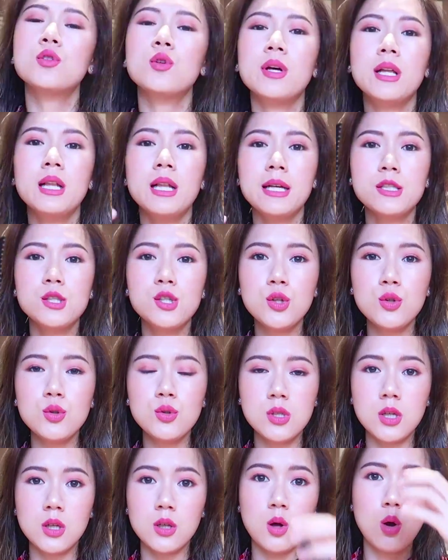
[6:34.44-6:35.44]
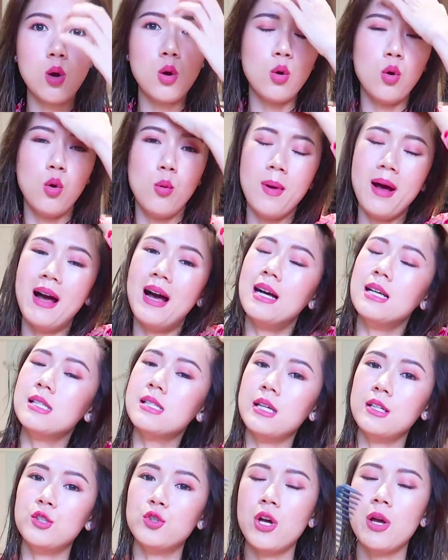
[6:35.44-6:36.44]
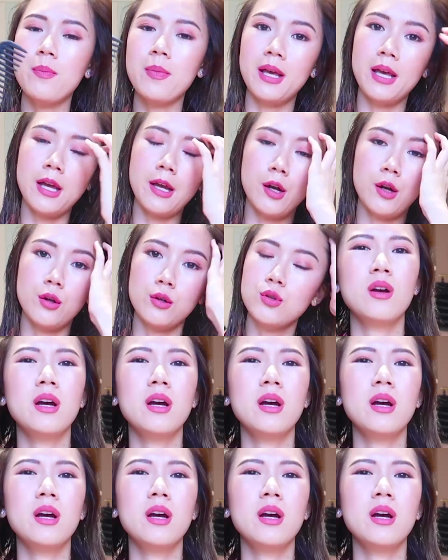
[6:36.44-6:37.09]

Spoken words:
I like to use the comb as I dry my hair.